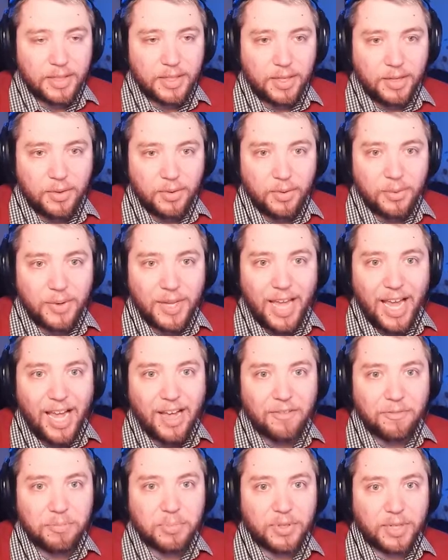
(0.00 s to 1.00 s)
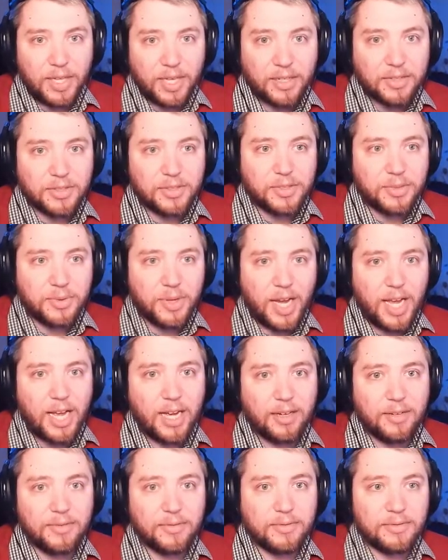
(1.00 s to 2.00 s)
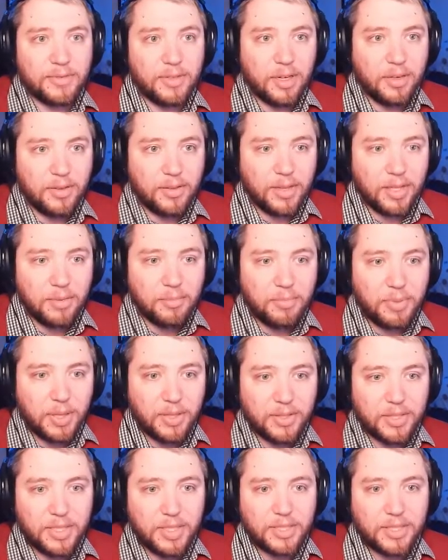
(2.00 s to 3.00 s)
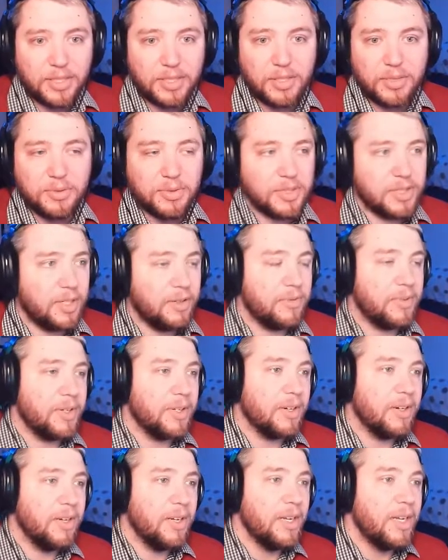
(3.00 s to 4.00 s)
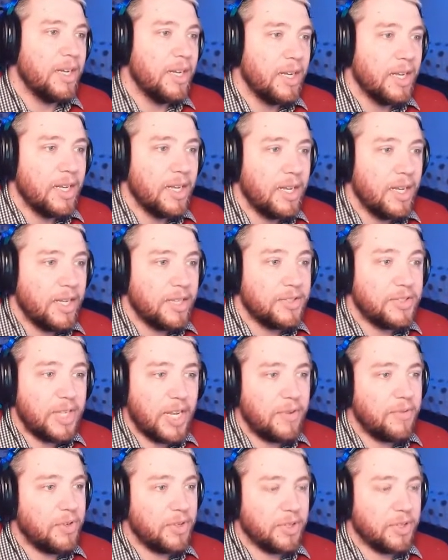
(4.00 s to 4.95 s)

know, we have players who have the ability to do stuff here. Xavier